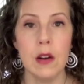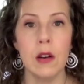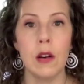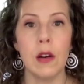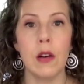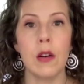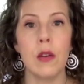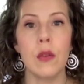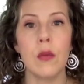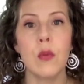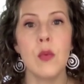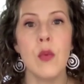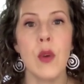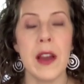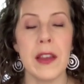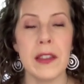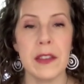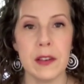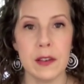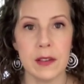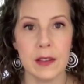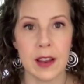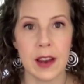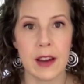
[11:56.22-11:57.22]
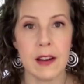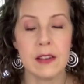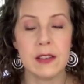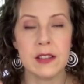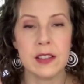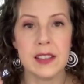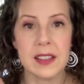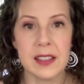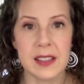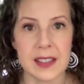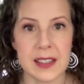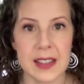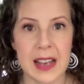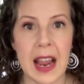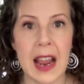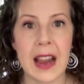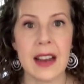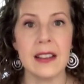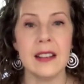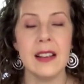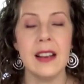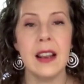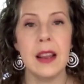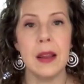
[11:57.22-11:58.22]
or whether they are
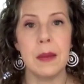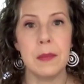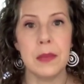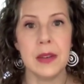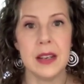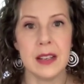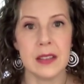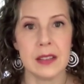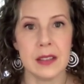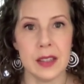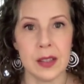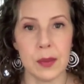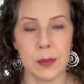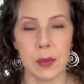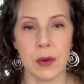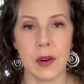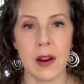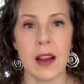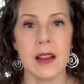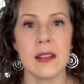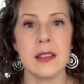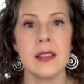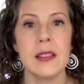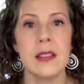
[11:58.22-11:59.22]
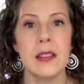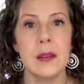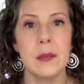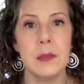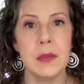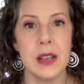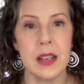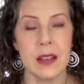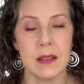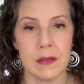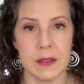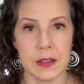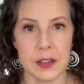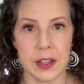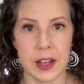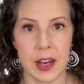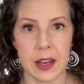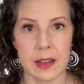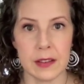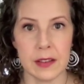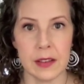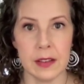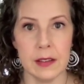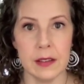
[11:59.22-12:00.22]
stagnant and being suppressed and being
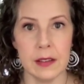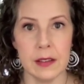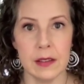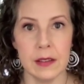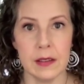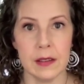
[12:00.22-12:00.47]
rejected,